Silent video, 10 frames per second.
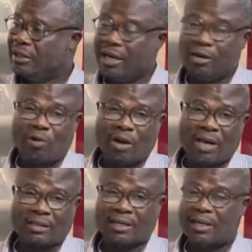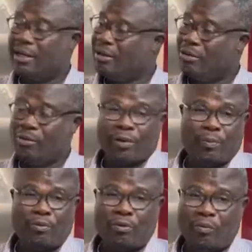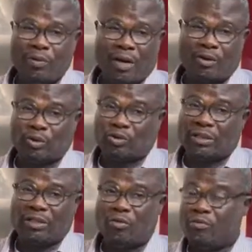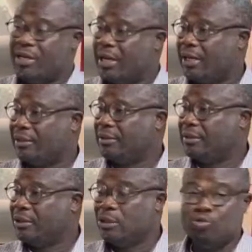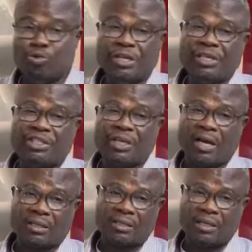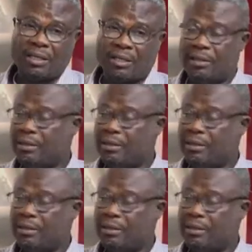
and what cassette on whippo obi, on threatening obi. We shall see.